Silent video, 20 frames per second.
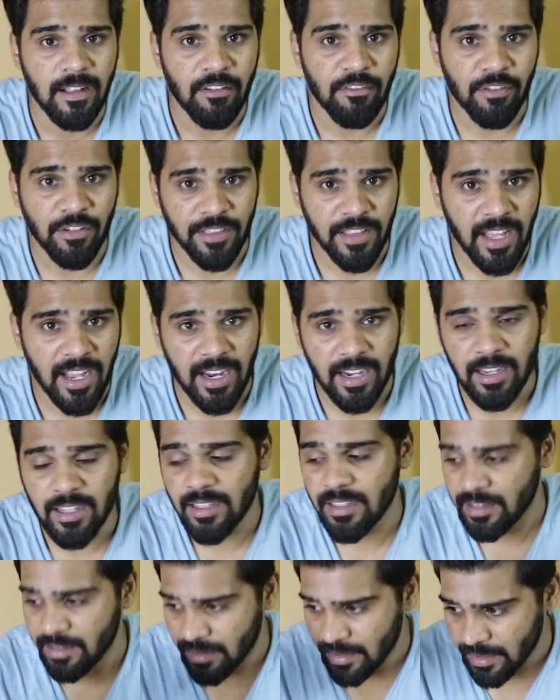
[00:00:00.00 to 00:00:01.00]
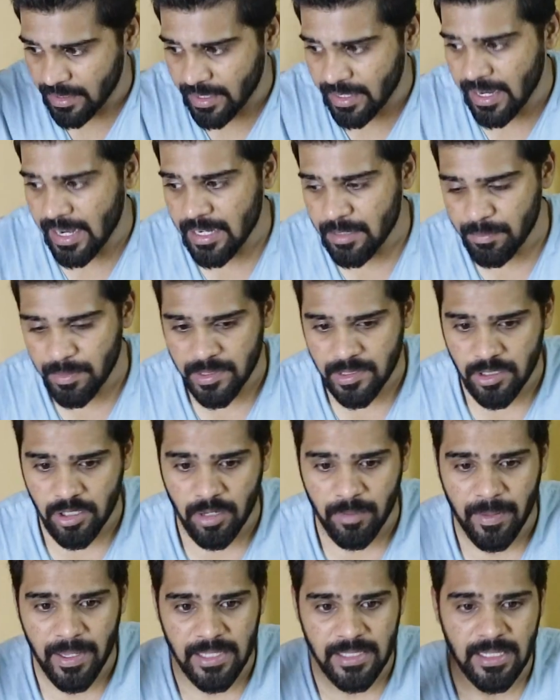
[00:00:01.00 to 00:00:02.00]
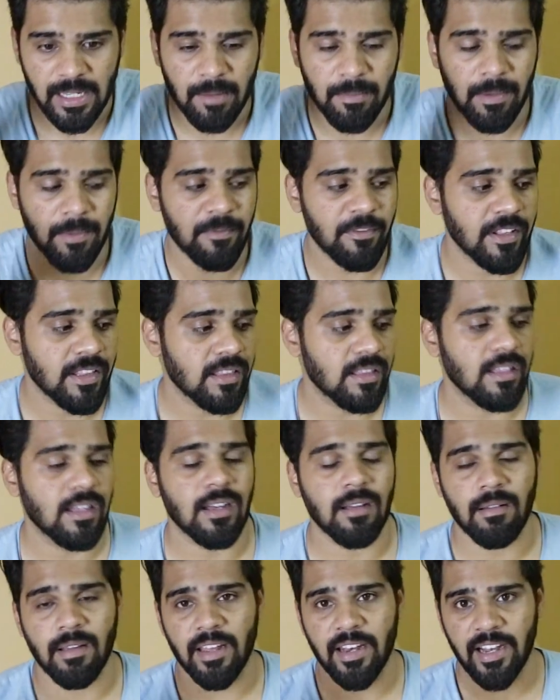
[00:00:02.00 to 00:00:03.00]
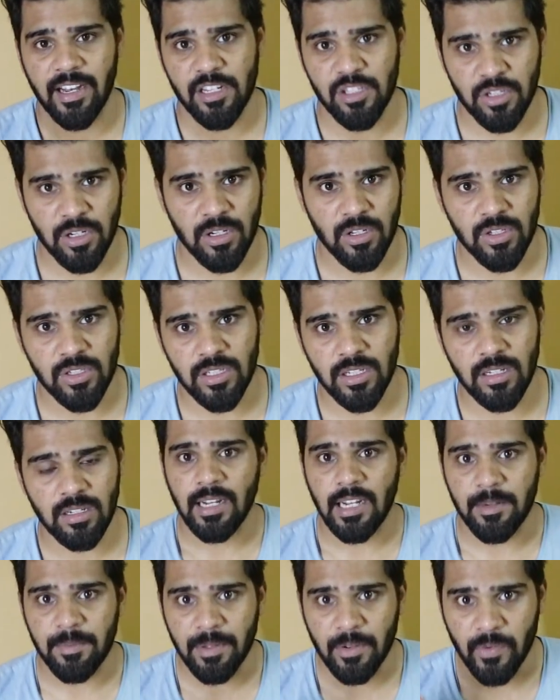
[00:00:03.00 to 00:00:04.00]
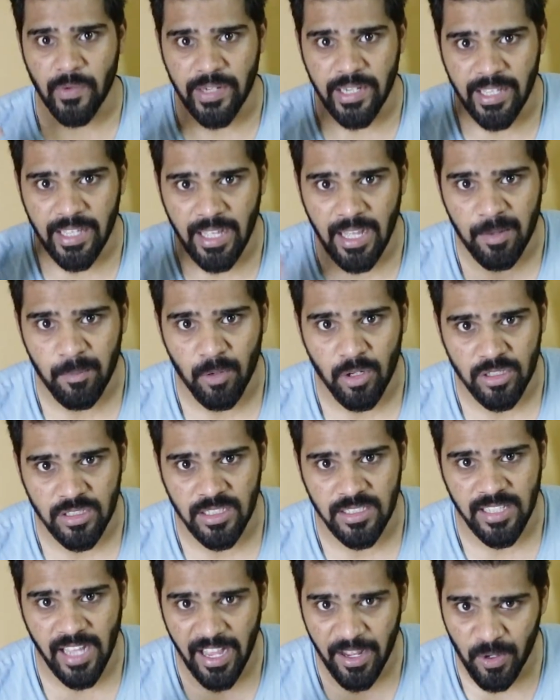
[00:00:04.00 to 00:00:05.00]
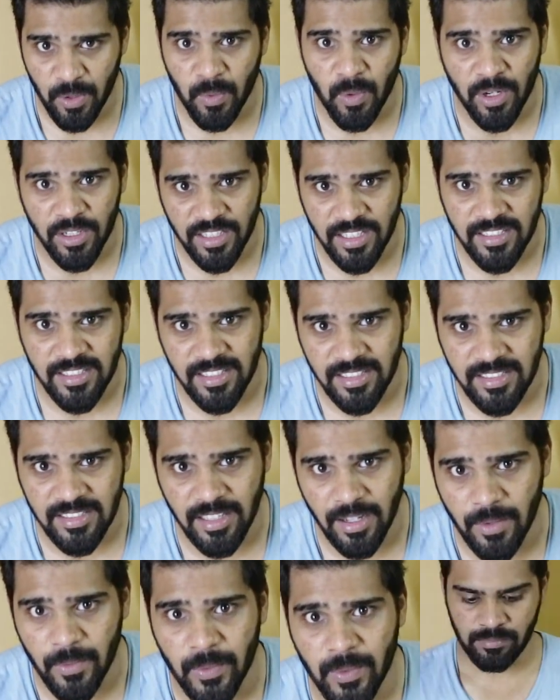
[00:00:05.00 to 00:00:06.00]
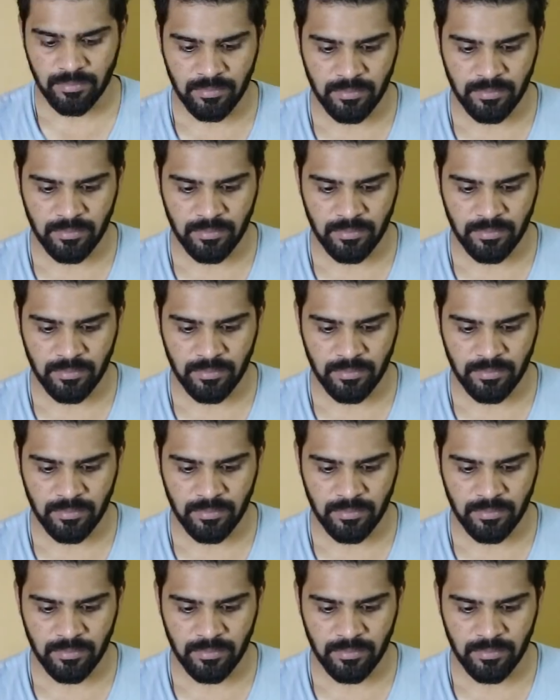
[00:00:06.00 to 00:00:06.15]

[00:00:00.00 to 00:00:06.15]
For that, Grand Pit Stop has come up with a great solution. Let me quickly unbox this. I know what this is now.